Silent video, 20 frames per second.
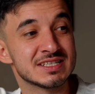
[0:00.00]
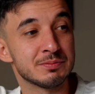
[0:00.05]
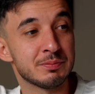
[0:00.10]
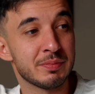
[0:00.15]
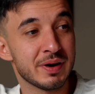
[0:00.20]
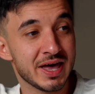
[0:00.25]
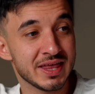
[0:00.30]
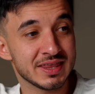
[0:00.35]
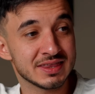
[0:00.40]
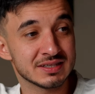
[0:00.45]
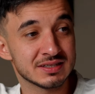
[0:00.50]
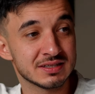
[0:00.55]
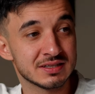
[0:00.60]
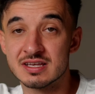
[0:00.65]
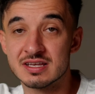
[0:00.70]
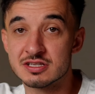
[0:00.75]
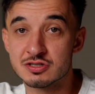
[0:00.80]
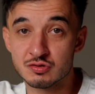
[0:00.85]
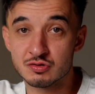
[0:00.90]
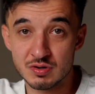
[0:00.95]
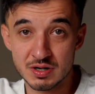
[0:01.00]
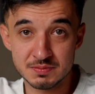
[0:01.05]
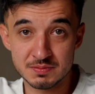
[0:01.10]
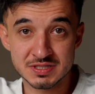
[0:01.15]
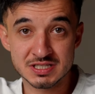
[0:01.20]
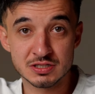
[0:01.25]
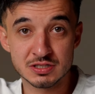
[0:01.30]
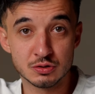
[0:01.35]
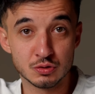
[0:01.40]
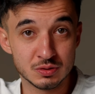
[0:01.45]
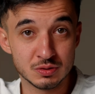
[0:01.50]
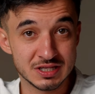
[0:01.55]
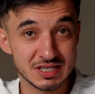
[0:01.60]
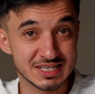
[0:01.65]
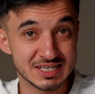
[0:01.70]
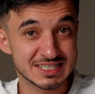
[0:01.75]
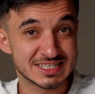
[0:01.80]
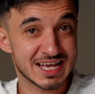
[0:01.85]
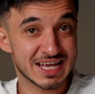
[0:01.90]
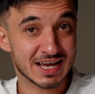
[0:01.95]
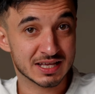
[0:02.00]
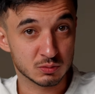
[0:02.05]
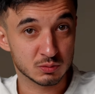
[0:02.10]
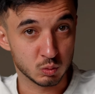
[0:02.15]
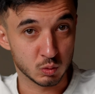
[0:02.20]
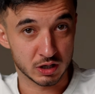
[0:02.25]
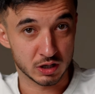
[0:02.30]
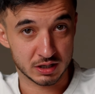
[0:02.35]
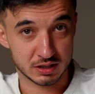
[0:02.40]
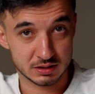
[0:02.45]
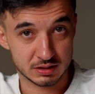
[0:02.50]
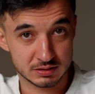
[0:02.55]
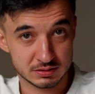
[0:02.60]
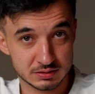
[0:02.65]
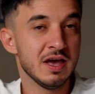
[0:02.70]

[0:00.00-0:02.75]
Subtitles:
path, scripts do the exact work.